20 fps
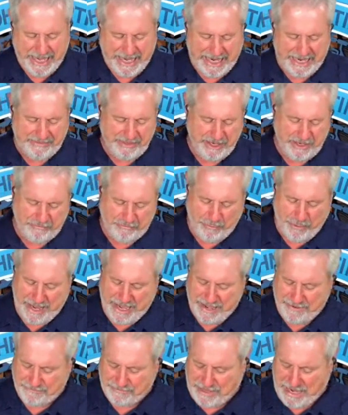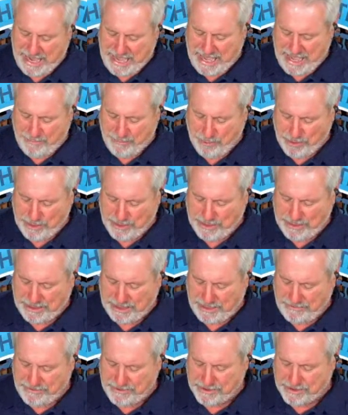And then if we have time, we're going to
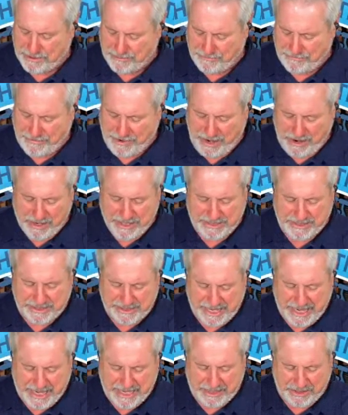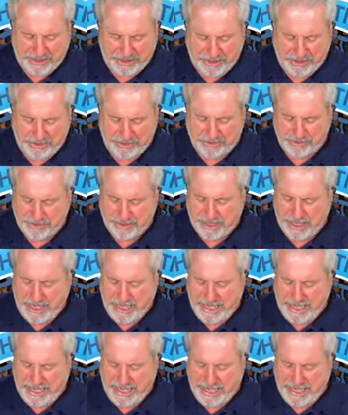give you some very sad news.